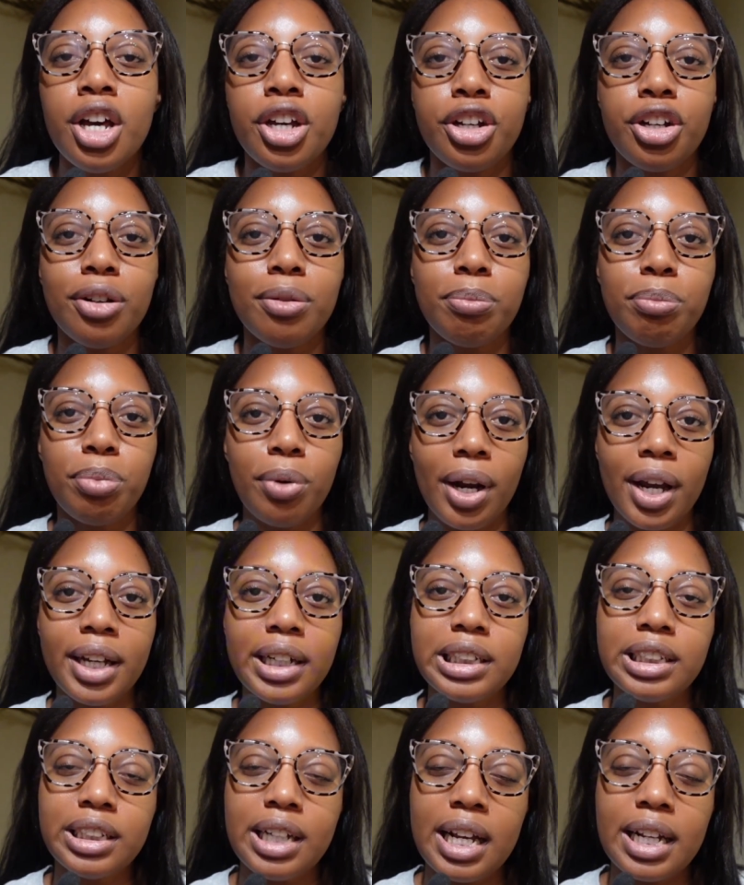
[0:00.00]
your
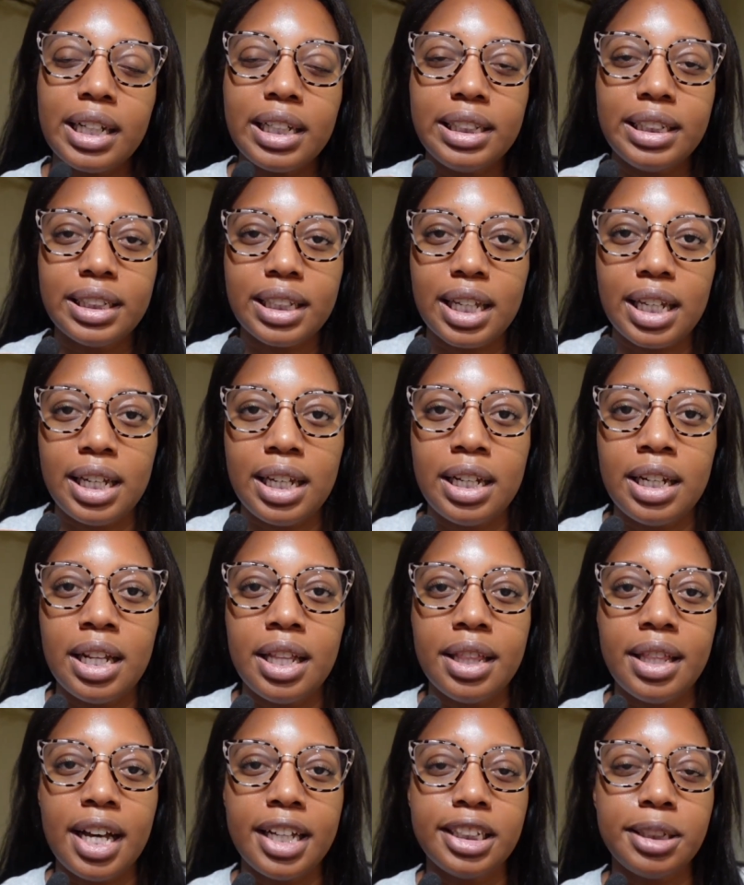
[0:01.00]
bright, shiny skin
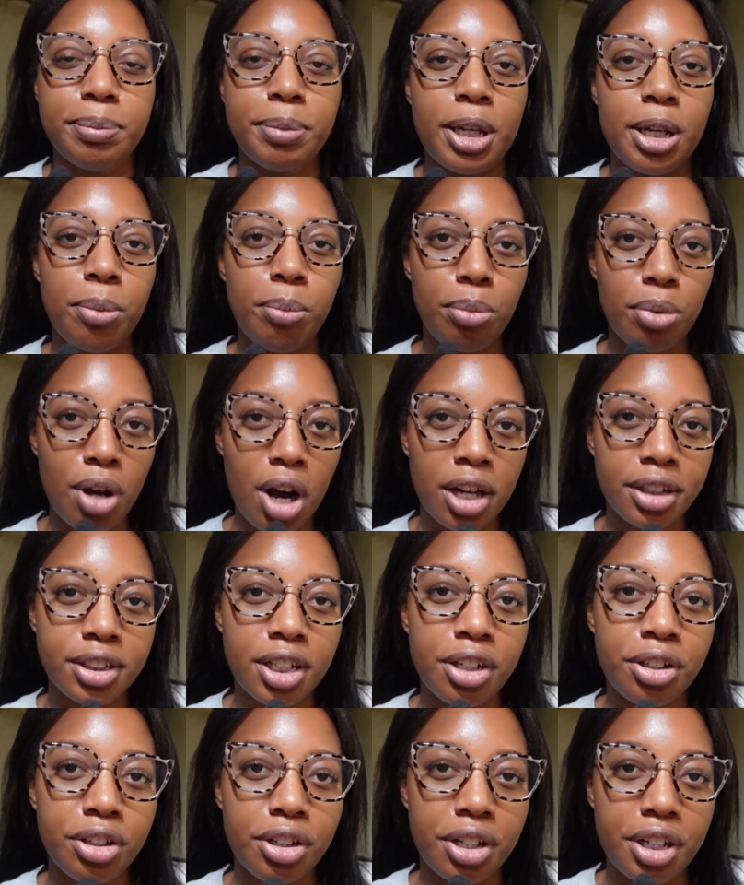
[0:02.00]
that's being blocked
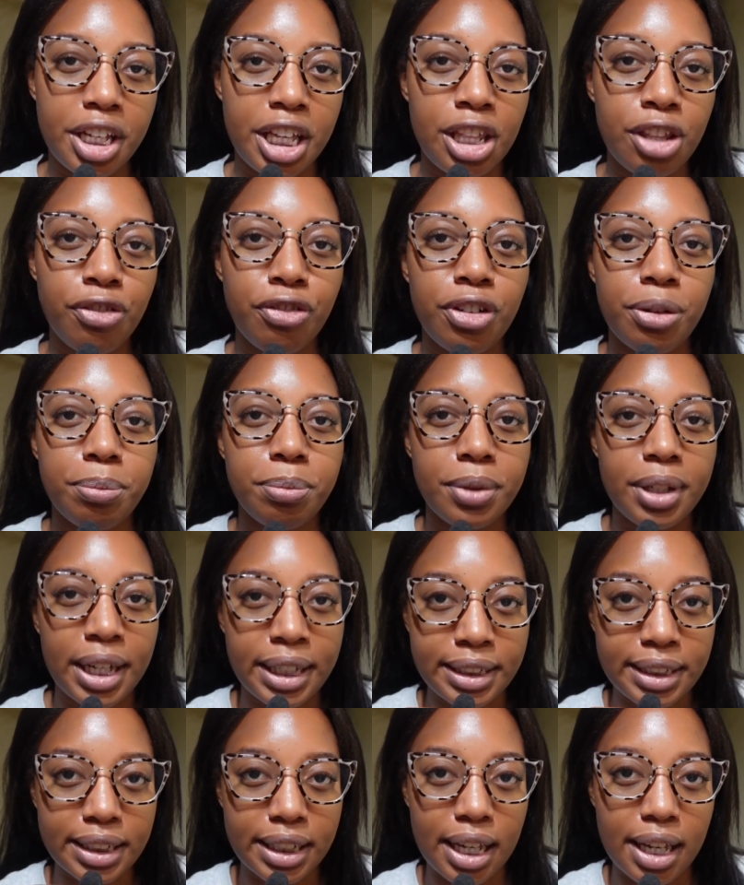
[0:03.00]
underneath from
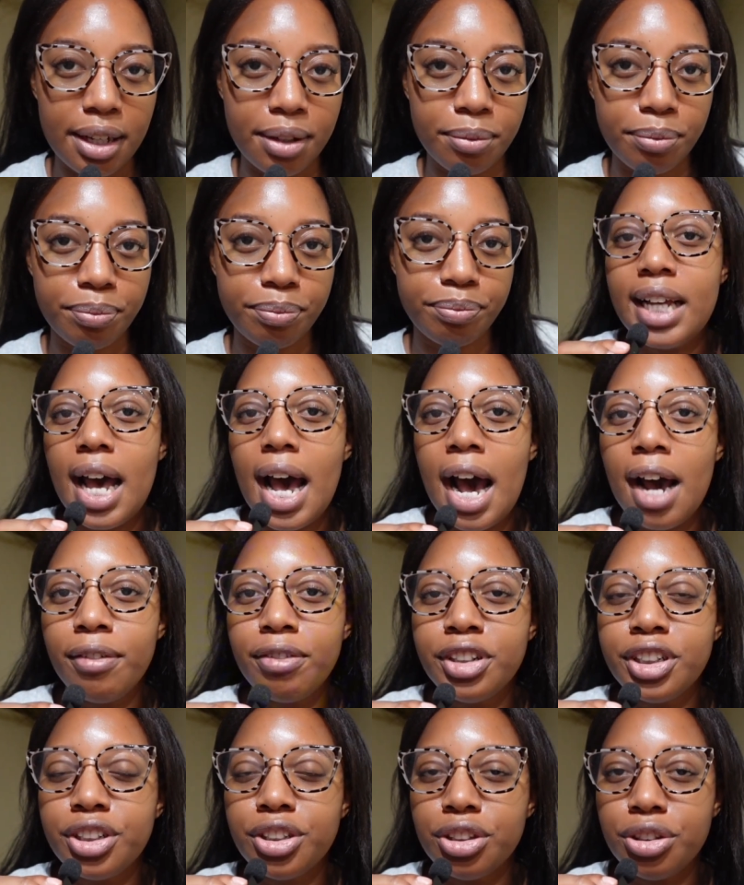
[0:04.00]
dead skin. The
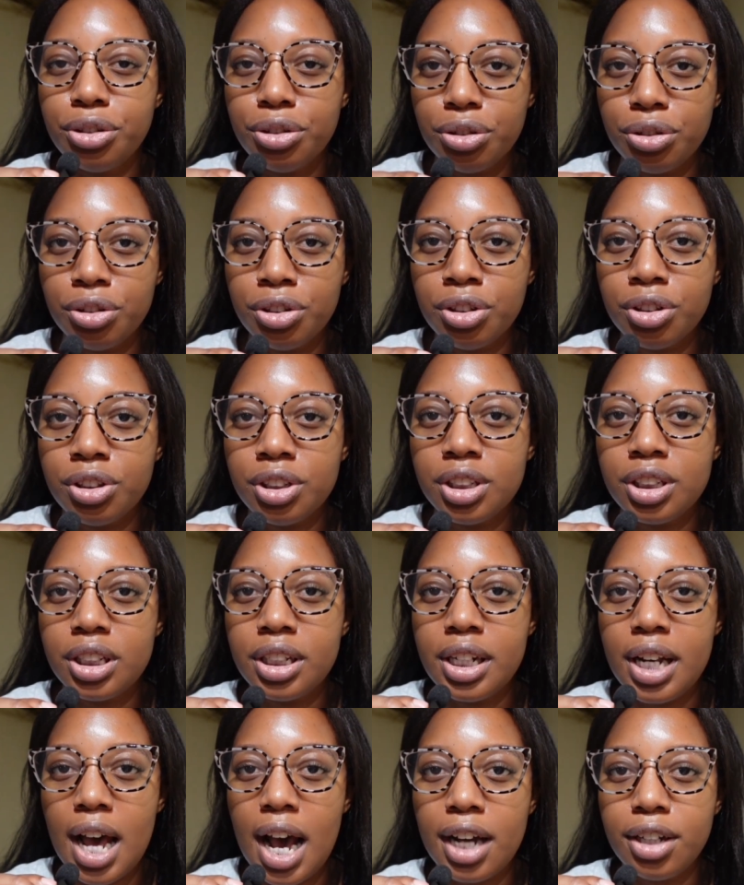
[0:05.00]
average adult's
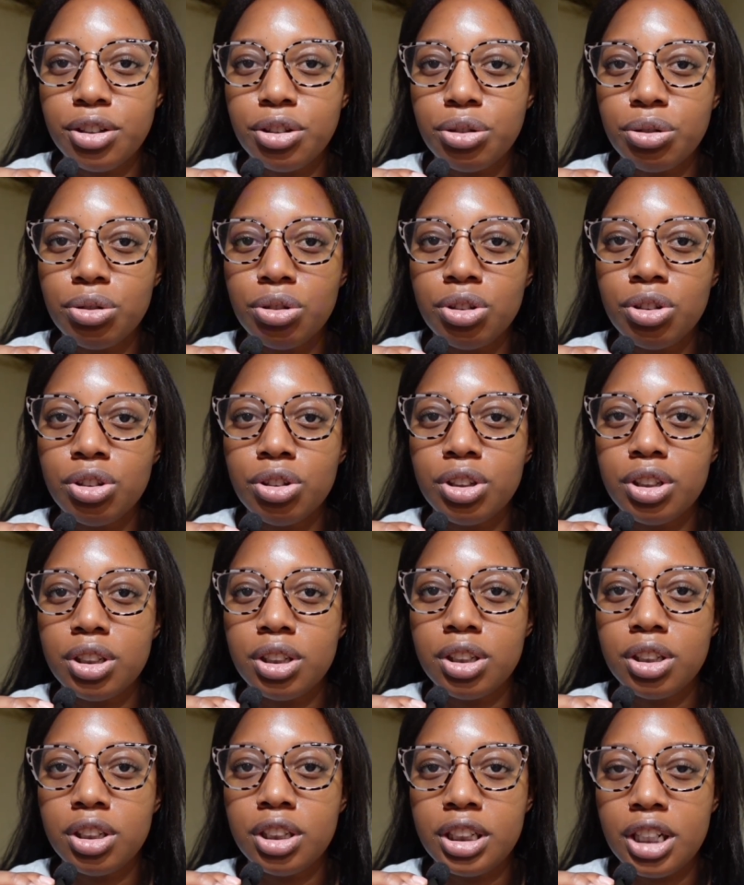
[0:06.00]
natural
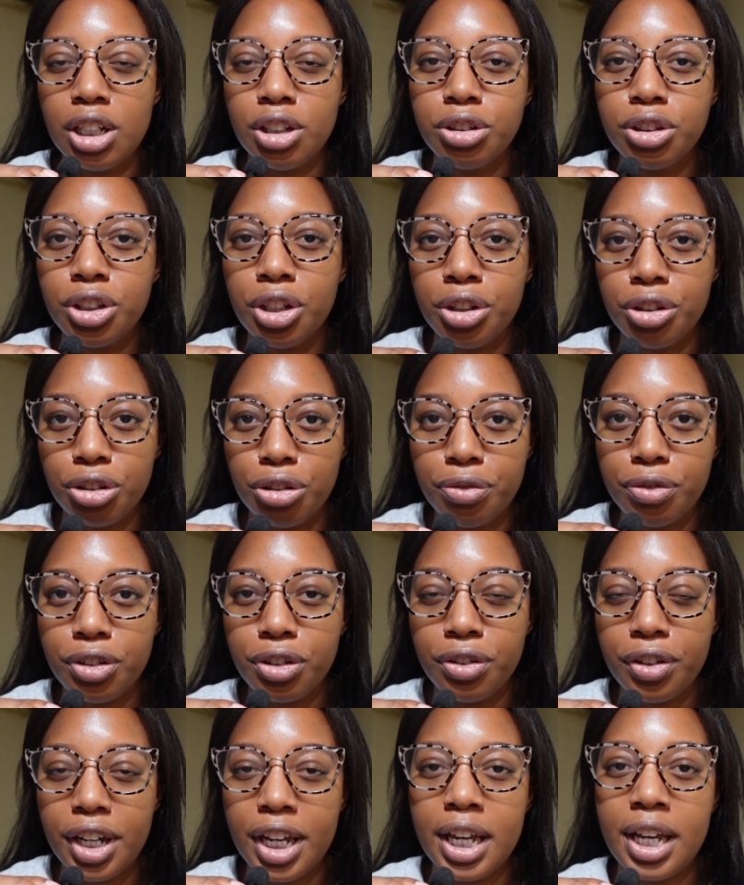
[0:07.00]
cell
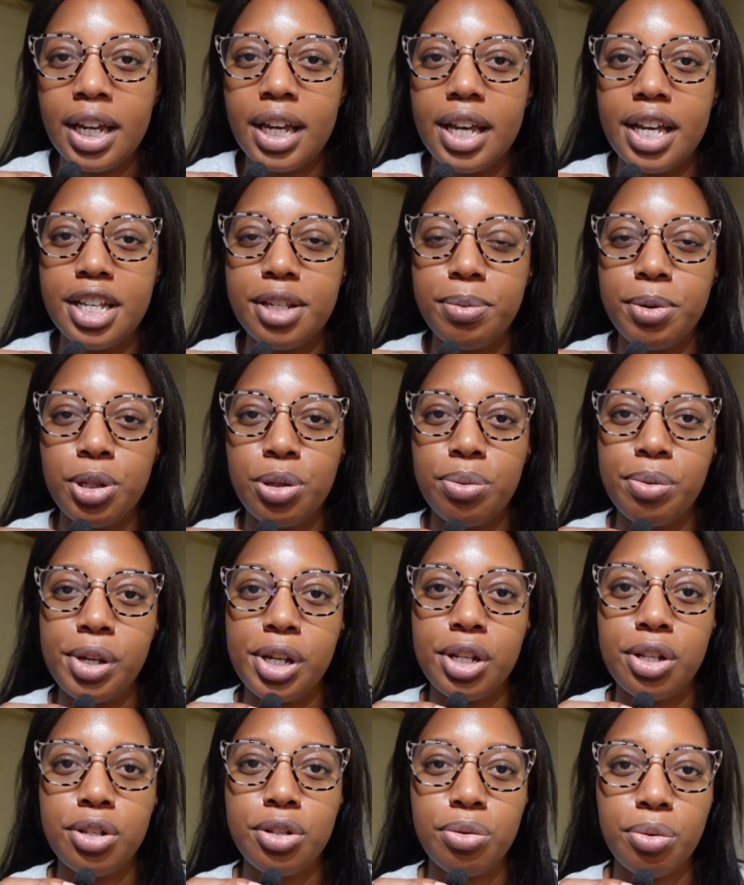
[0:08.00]
turnover rate is
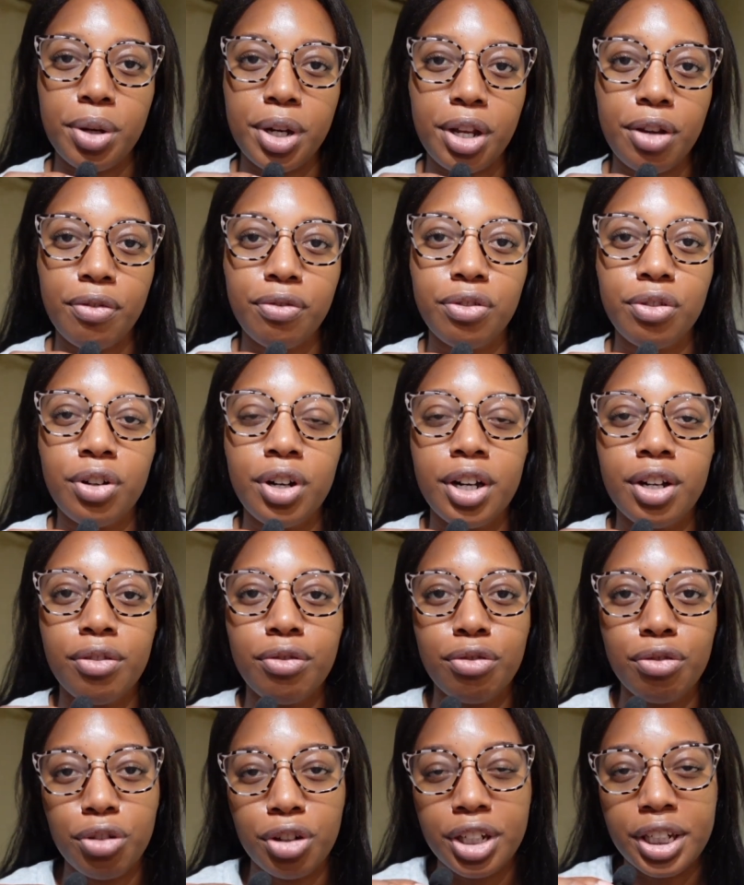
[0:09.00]
between 24 and
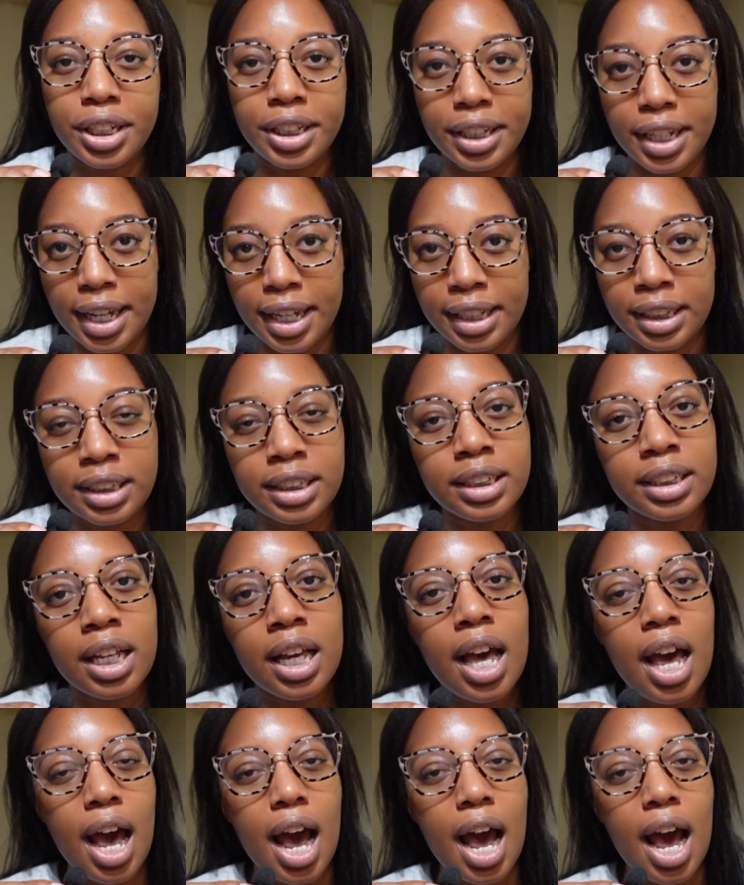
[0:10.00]
40 days.